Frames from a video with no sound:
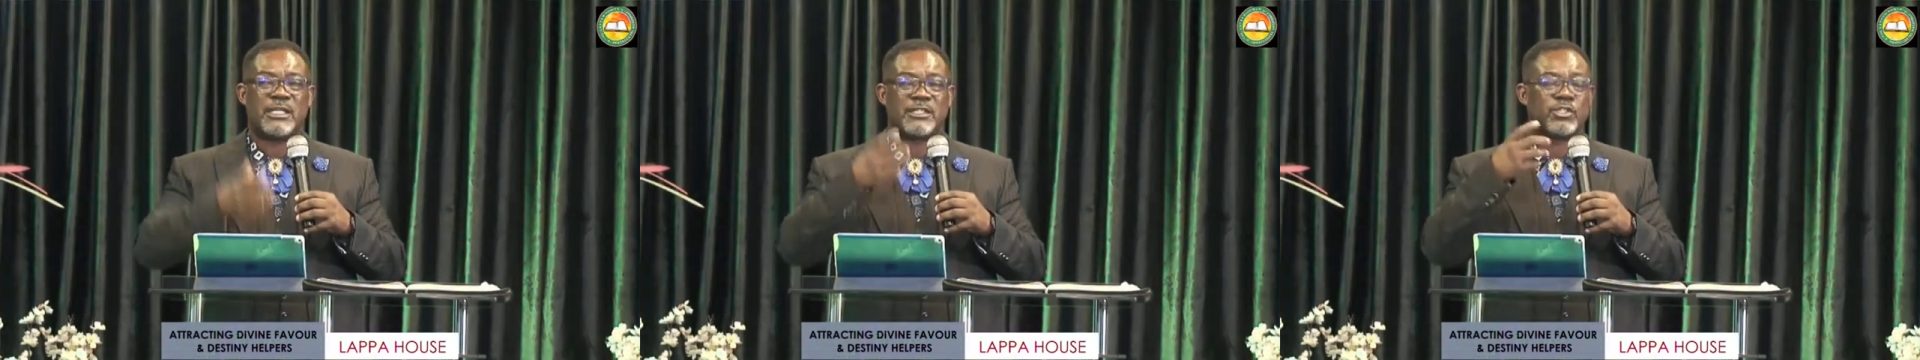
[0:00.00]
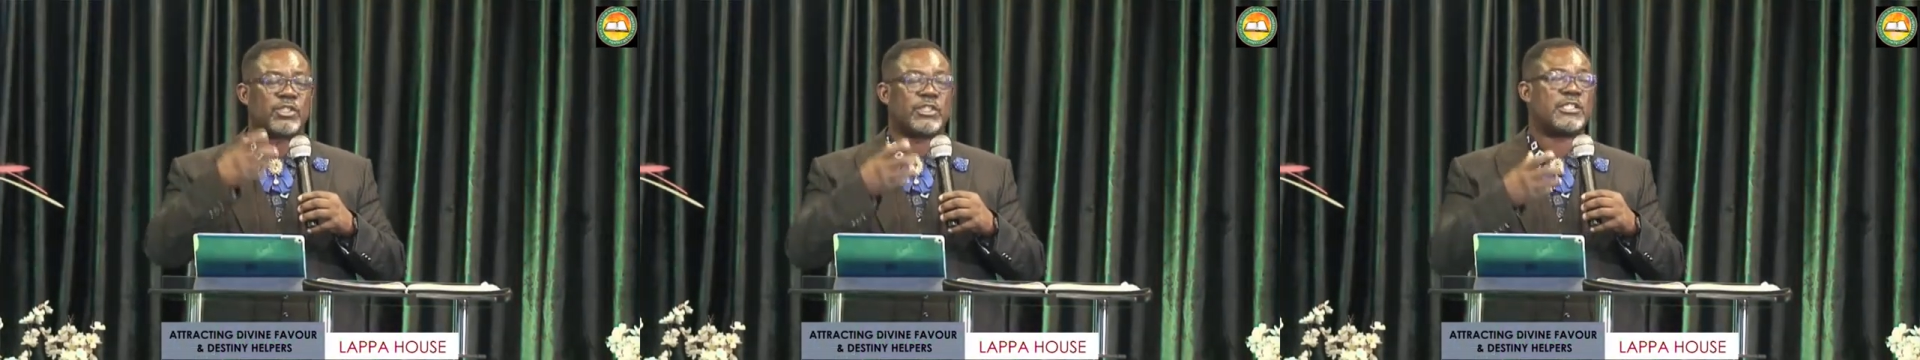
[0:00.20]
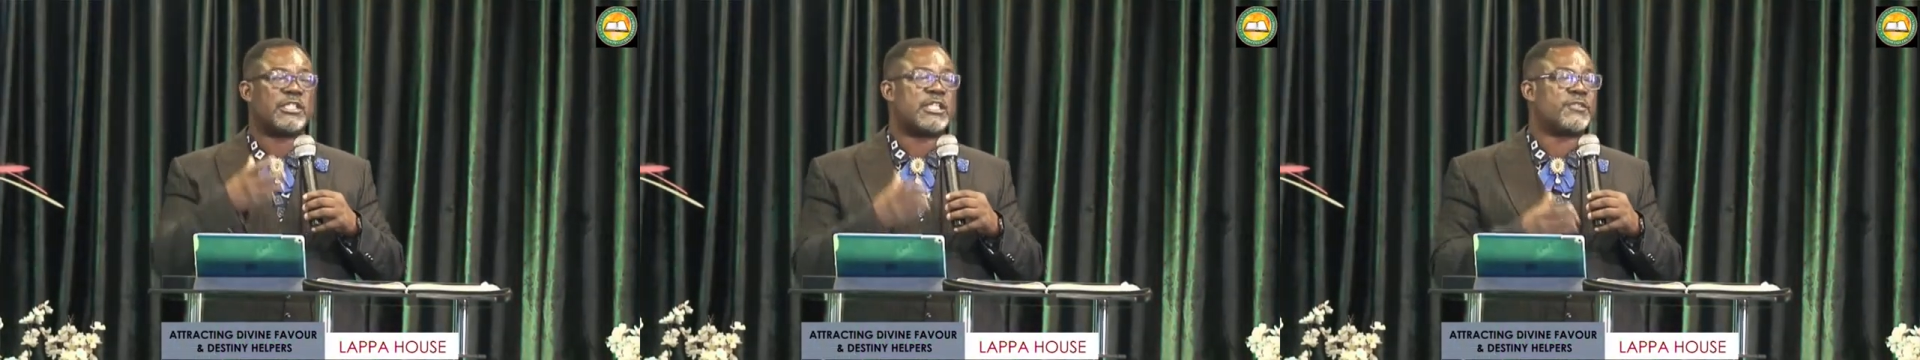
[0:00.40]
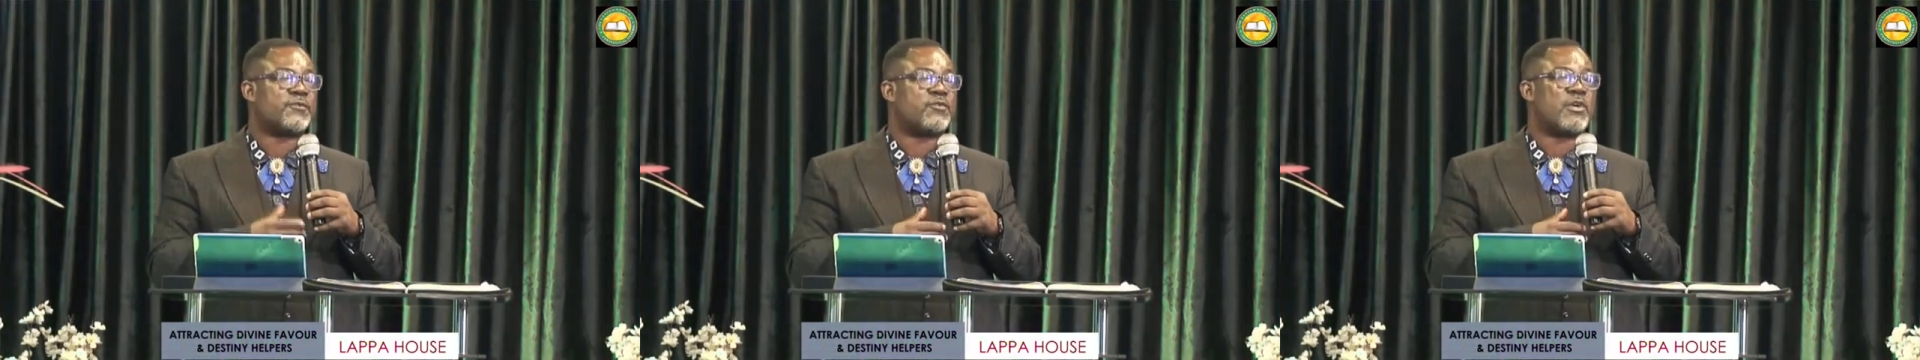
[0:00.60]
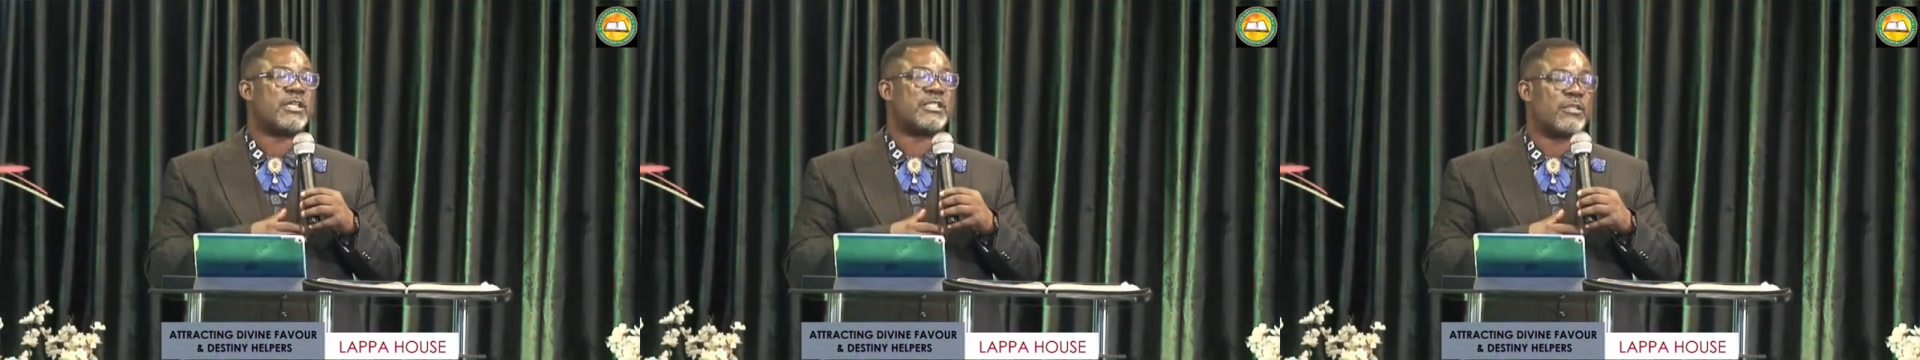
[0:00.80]
and
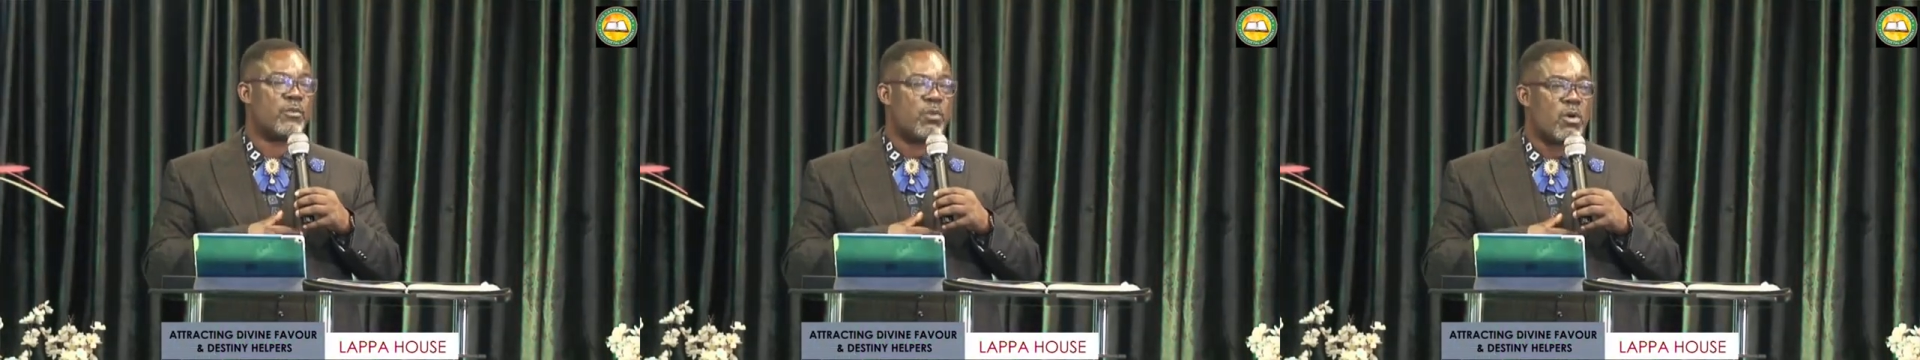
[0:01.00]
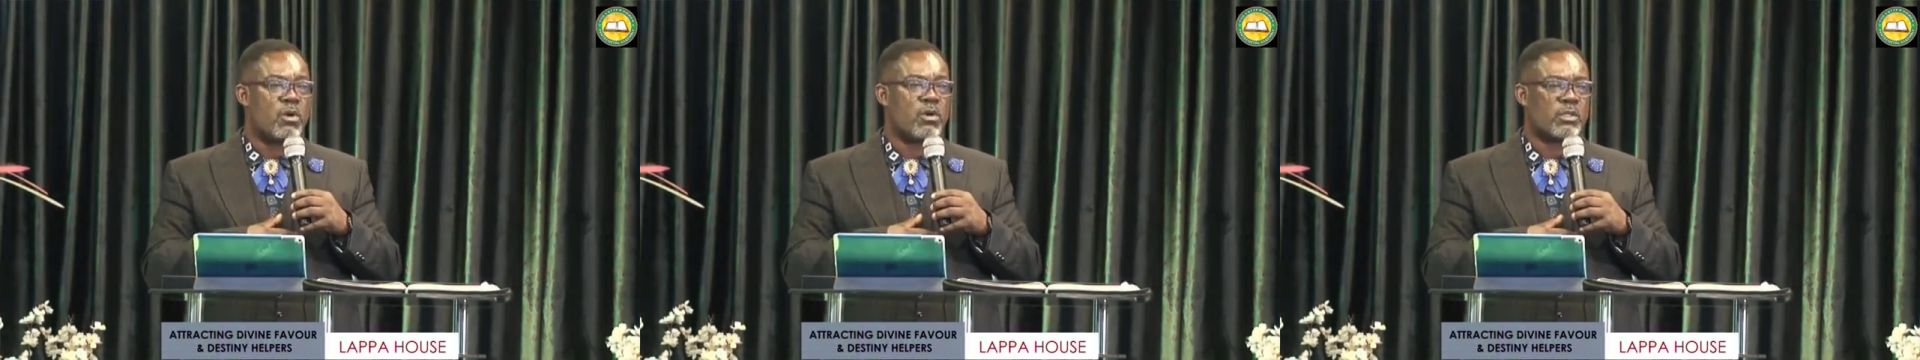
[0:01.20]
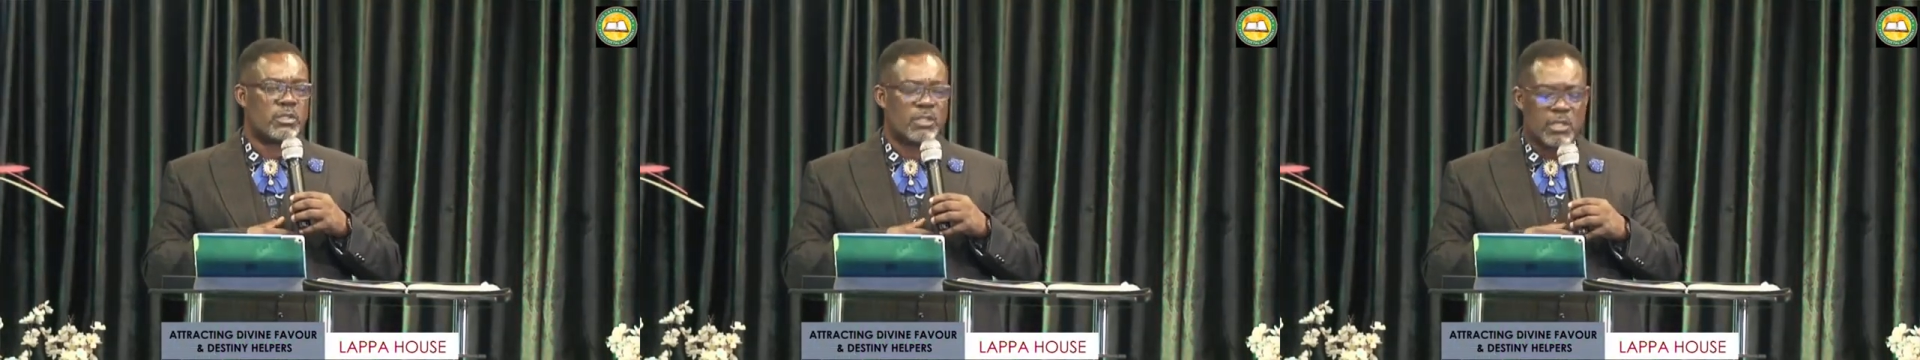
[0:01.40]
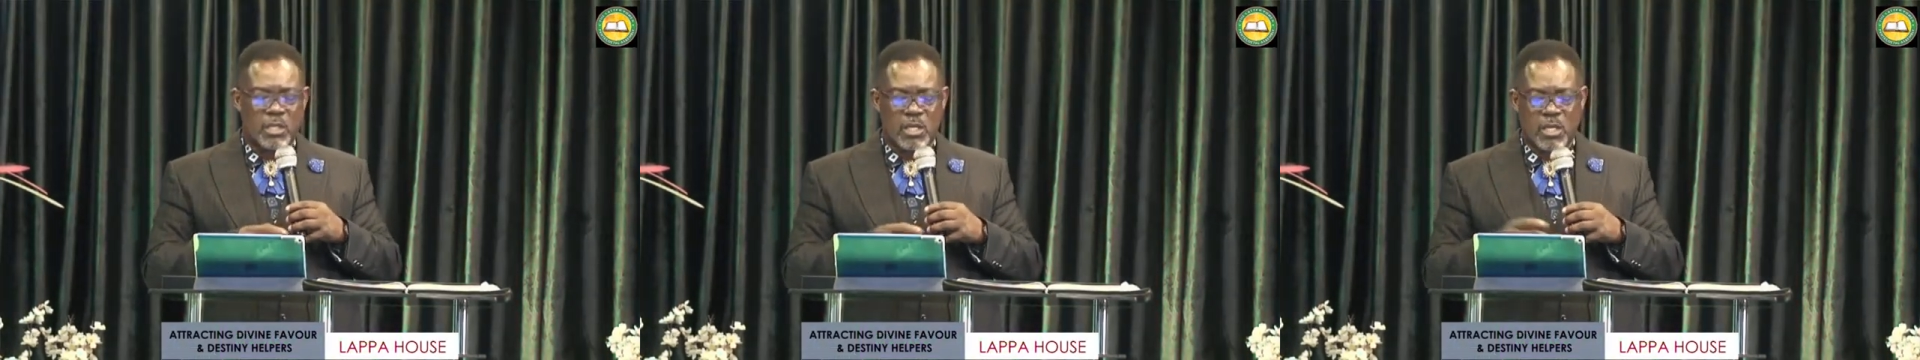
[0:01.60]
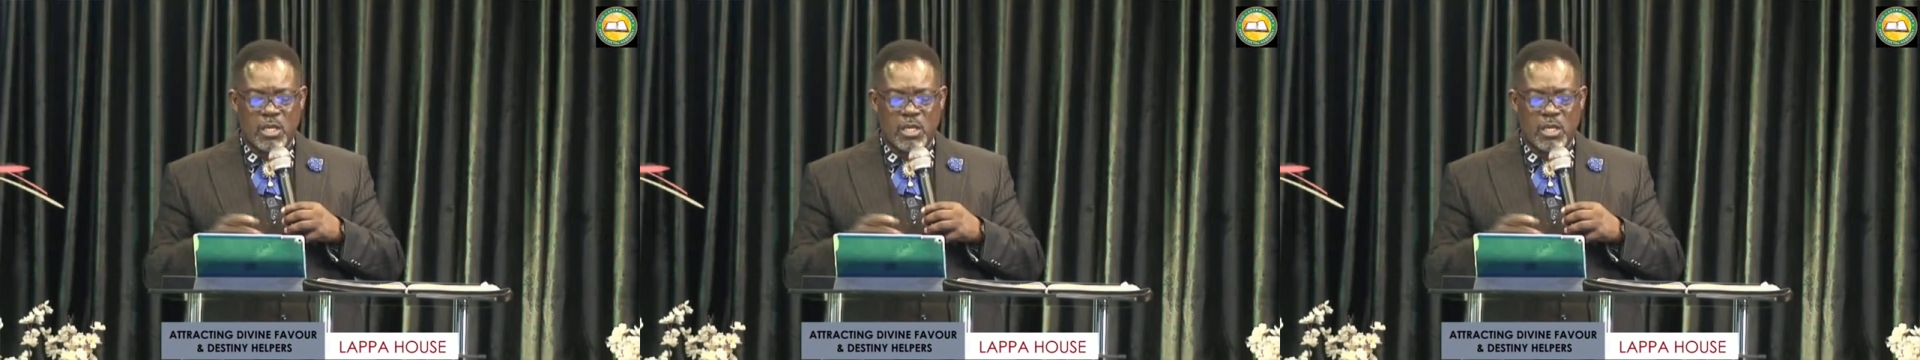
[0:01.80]
successful as he was,